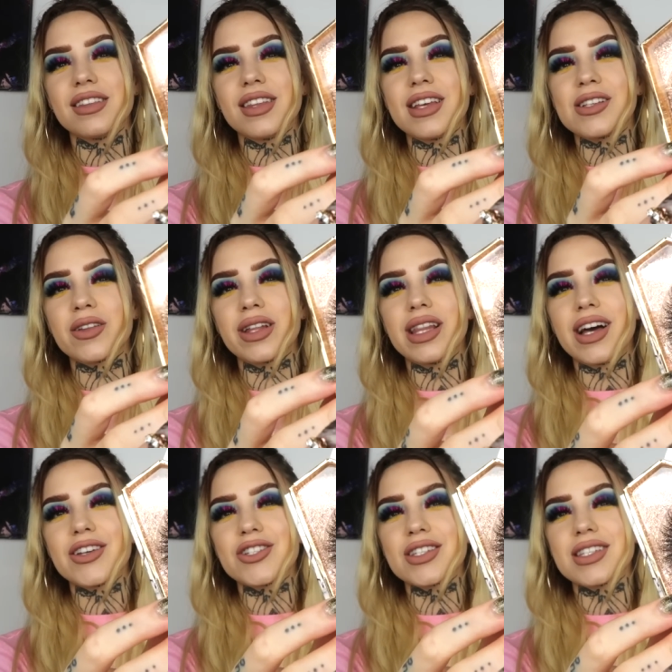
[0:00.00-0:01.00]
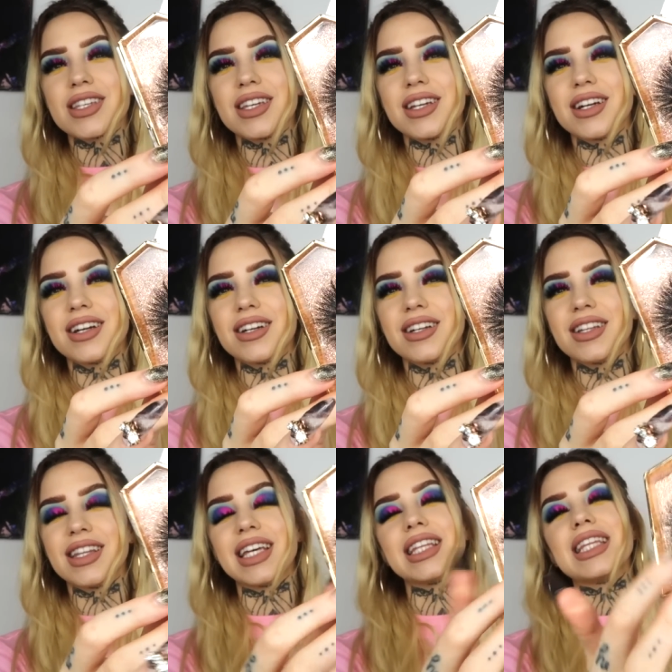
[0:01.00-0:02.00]
these are the lashes here
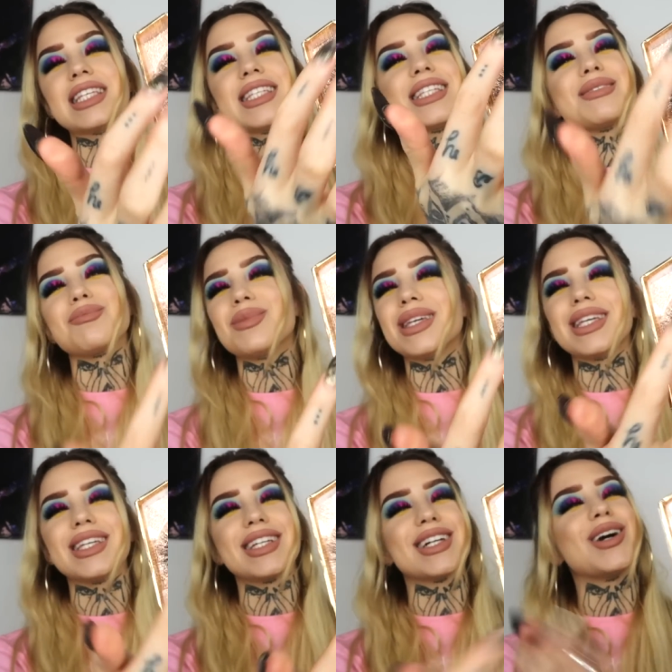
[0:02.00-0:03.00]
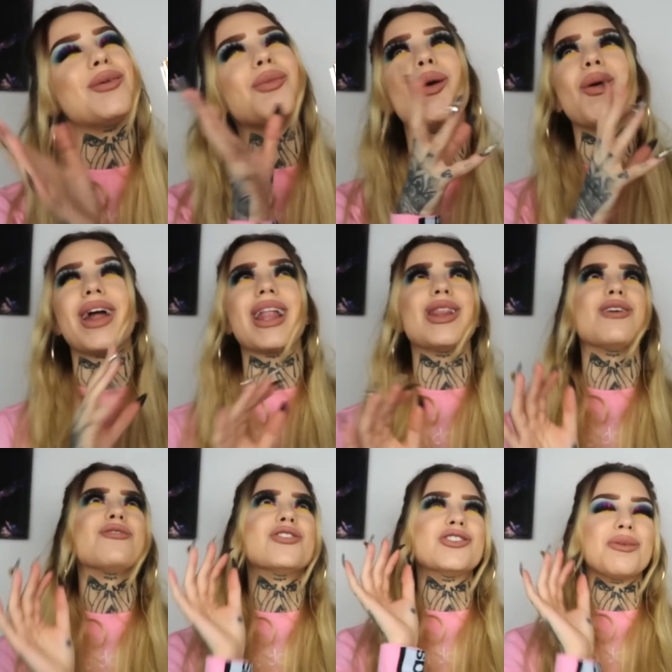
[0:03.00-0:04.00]
like this is me come on i
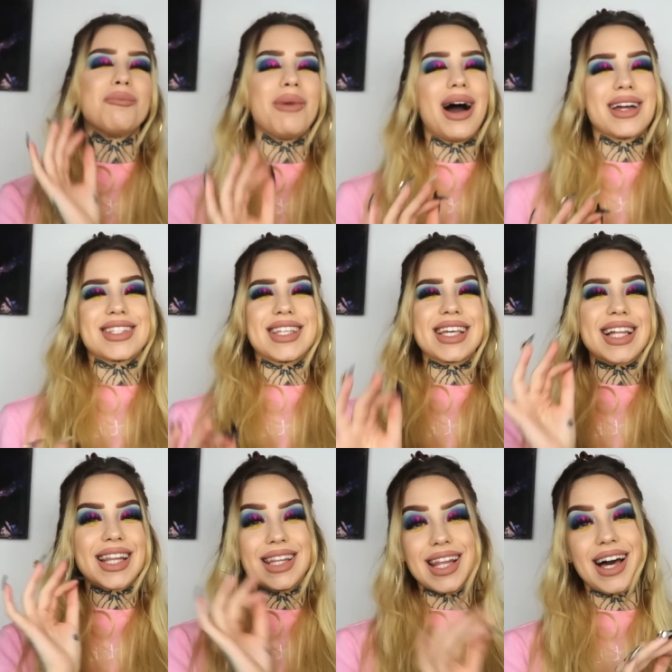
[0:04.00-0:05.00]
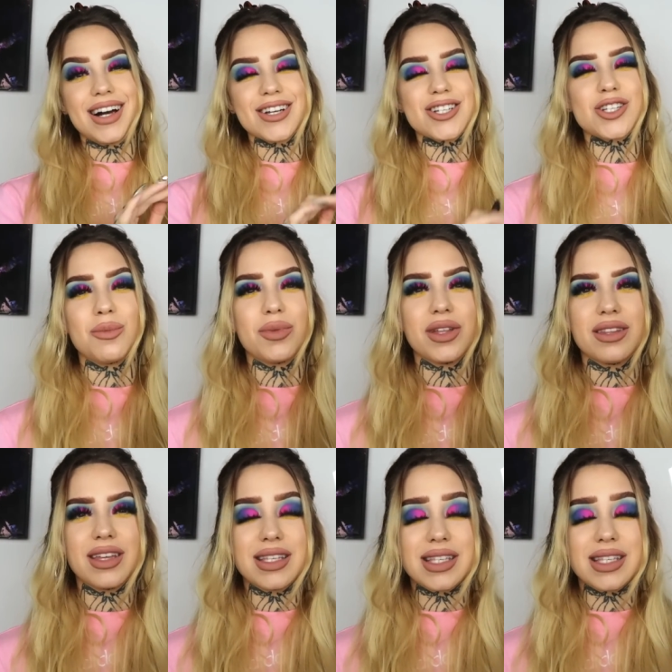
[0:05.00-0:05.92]
love a dramatic lash something